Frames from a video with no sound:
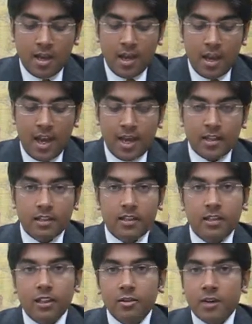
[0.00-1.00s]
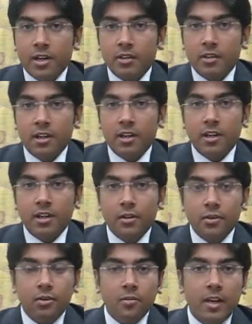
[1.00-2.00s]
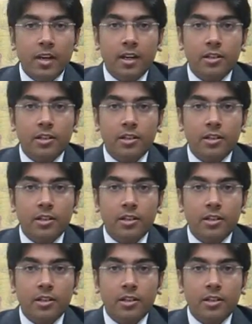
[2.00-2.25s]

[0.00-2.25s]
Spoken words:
and these patents are used mainly